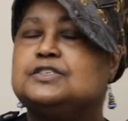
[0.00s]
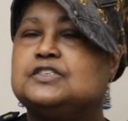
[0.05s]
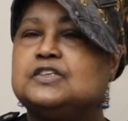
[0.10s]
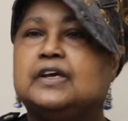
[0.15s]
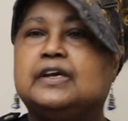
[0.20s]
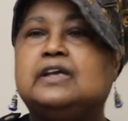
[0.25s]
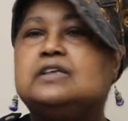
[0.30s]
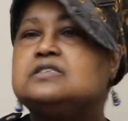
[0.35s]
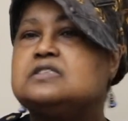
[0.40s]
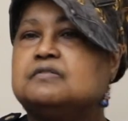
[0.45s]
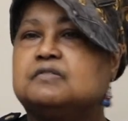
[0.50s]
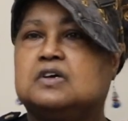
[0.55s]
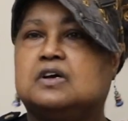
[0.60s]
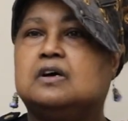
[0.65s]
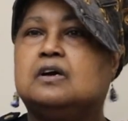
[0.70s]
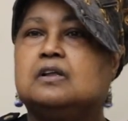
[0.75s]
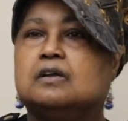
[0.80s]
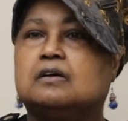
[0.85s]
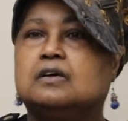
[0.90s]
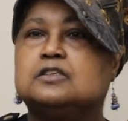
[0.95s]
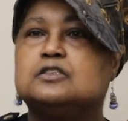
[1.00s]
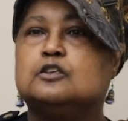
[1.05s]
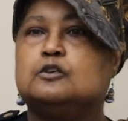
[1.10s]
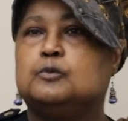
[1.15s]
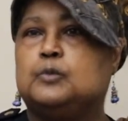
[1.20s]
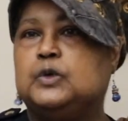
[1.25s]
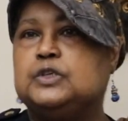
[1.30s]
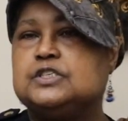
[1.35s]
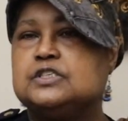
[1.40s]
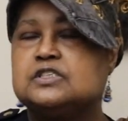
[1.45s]
shades of color. So
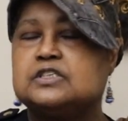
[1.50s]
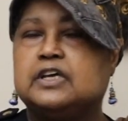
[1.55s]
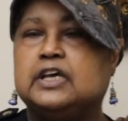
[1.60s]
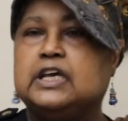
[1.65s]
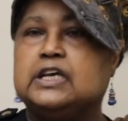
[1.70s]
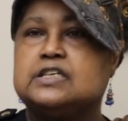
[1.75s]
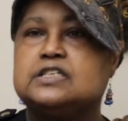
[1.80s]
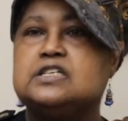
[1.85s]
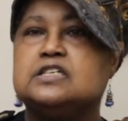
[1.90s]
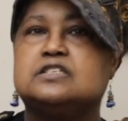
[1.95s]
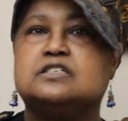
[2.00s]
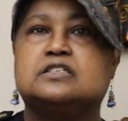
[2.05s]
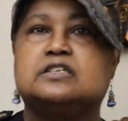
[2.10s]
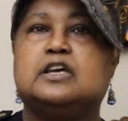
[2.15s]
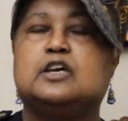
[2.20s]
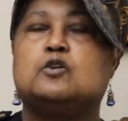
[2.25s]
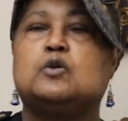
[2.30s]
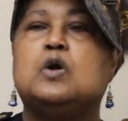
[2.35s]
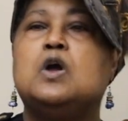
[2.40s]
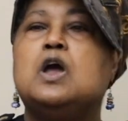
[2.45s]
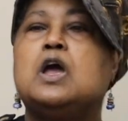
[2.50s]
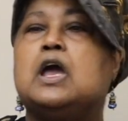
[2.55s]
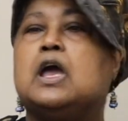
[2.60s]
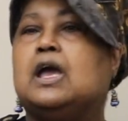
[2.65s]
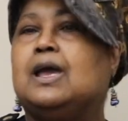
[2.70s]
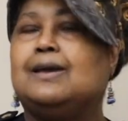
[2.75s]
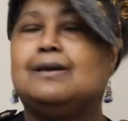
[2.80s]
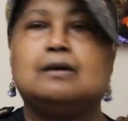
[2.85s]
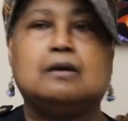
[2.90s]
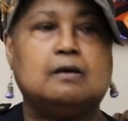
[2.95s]
we just can't just take
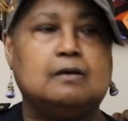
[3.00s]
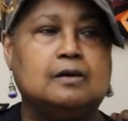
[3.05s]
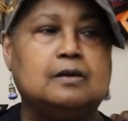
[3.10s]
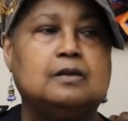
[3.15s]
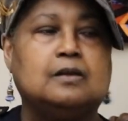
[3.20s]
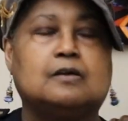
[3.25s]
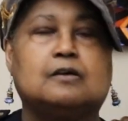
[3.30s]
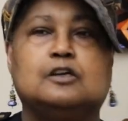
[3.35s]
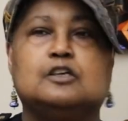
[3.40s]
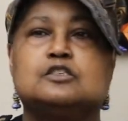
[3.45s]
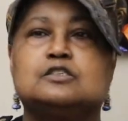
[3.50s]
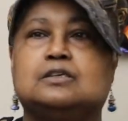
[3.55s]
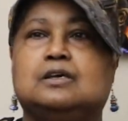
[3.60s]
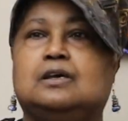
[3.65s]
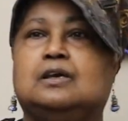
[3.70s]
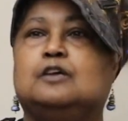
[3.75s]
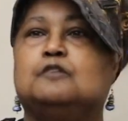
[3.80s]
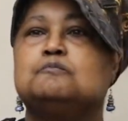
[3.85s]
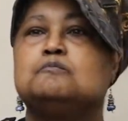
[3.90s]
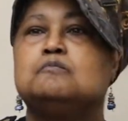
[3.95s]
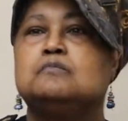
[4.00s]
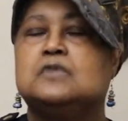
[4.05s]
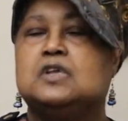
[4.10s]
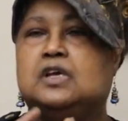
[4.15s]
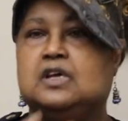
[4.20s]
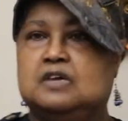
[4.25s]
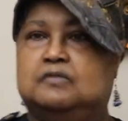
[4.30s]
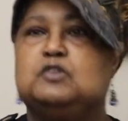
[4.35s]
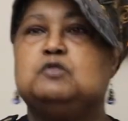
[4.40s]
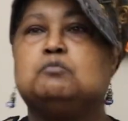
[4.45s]
a color and say,
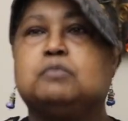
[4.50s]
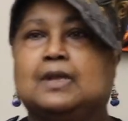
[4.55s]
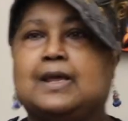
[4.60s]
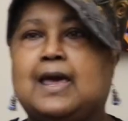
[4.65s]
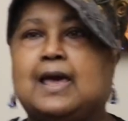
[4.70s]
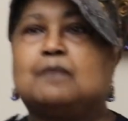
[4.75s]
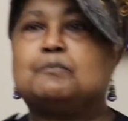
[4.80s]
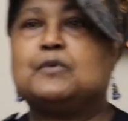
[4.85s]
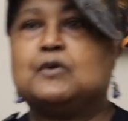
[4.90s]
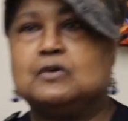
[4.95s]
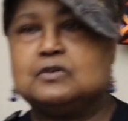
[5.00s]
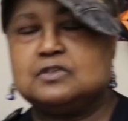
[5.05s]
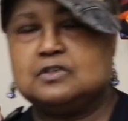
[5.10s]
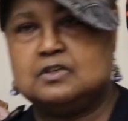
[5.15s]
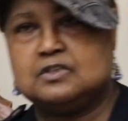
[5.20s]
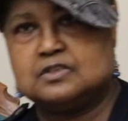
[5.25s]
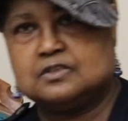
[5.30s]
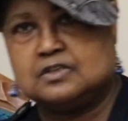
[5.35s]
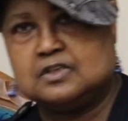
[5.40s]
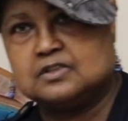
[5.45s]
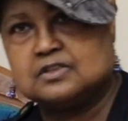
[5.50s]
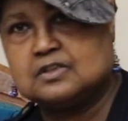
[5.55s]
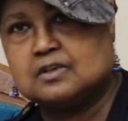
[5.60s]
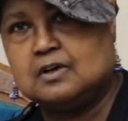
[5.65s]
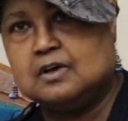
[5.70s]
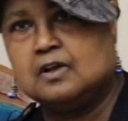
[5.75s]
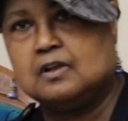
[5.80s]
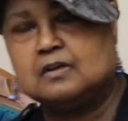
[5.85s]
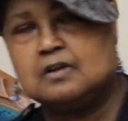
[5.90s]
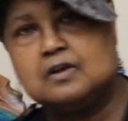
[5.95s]
every black person is this
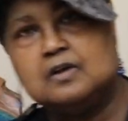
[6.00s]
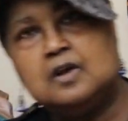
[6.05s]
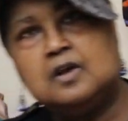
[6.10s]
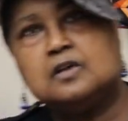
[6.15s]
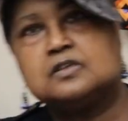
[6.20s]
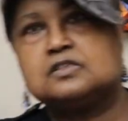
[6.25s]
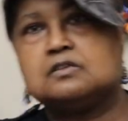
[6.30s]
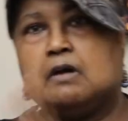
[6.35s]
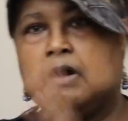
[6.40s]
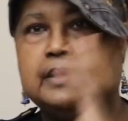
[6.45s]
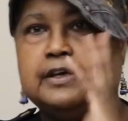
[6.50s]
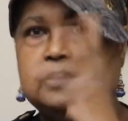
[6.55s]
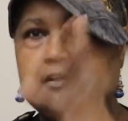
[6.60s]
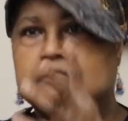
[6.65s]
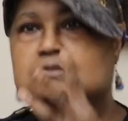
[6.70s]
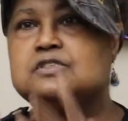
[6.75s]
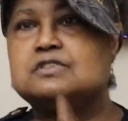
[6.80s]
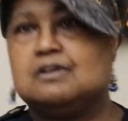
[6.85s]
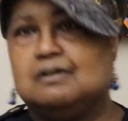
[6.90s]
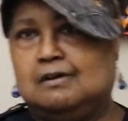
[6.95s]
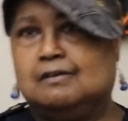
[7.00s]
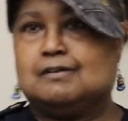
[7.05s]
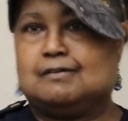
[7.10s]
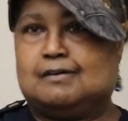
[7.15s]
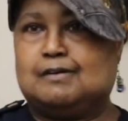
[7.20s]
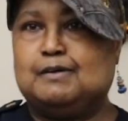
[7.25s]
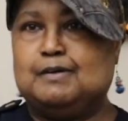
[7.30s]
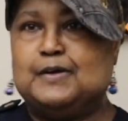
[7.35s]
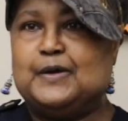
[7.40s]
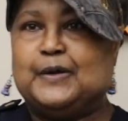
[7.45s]
color. So I use
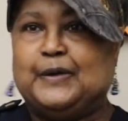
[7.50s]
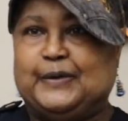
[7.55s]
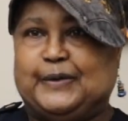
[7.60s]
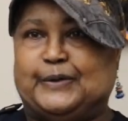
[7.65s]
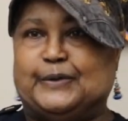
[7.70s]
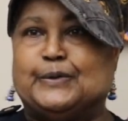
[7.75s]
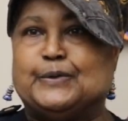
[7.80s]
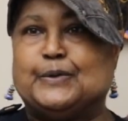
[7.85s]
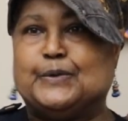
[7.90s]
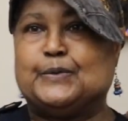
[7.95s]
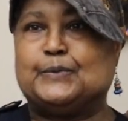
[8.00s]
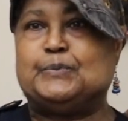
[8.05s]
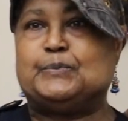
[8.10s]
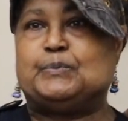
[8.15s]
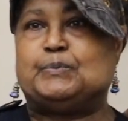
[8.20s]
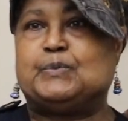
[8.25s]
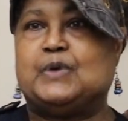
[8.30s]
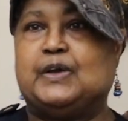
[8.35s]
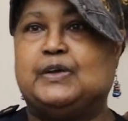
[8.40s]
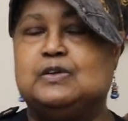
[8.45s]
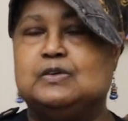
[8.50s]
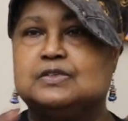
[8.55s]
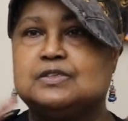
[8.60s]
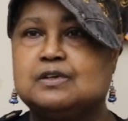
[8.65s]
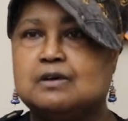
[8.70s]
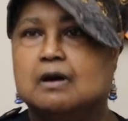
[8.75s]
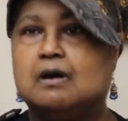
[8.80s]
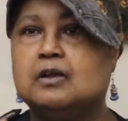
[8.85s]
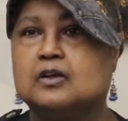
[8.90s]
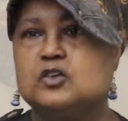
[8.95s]
color, you know. I use
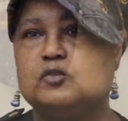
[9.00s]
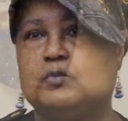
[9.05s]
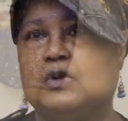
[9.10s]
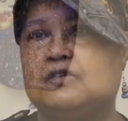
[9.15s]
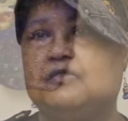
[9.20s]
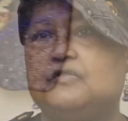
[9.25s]
color in my